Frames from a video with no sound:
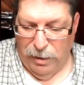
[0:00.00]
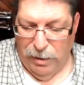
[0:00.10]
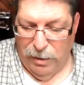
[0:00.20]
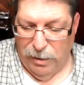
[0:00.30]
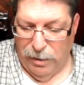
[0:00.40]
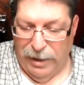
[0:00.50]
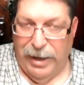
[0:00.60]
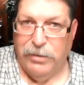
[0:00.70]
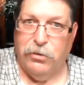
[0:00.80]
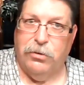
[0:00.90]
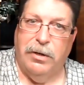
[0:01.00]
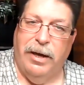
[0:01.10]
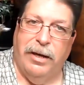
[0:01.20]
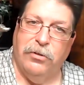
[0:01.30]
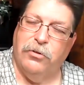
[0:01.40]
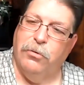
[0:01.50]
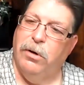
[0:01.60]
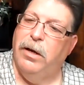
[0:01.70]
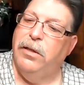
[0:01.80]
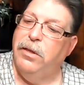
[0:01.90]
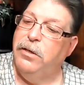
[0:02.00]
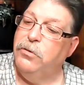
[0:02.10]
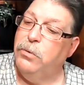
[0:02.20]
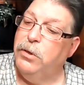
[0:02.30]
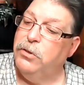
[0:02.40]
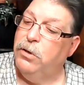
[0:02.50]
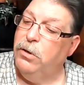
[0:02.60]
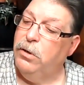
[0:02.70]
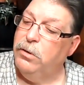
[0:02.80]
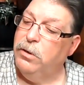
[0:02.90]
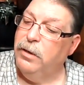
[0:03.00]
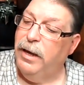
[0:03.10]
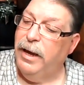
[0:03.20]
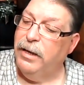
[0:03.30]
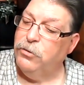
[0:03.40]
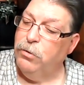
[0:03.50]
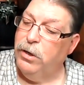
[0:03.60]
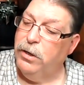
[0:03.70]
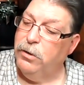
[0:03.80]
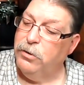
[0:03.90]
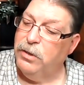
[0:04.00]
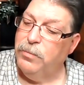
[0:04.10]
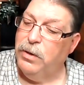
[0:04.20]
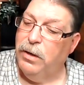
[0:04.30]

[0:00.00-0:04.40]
an Astra, I think is what it's called. Atra or